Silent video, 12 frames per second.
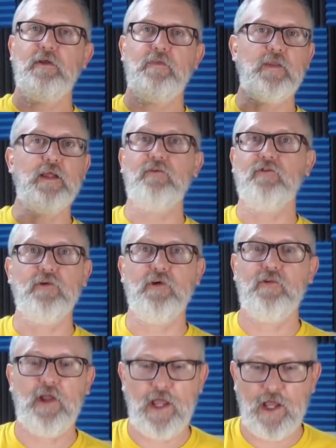things
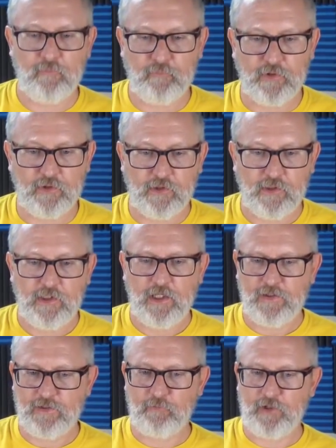just happen.
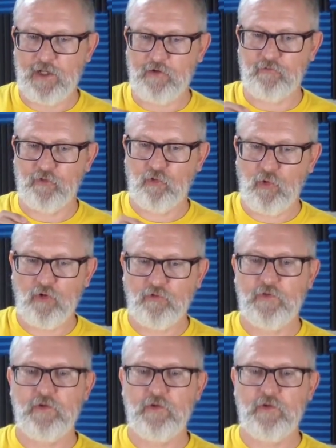And then we have crawl to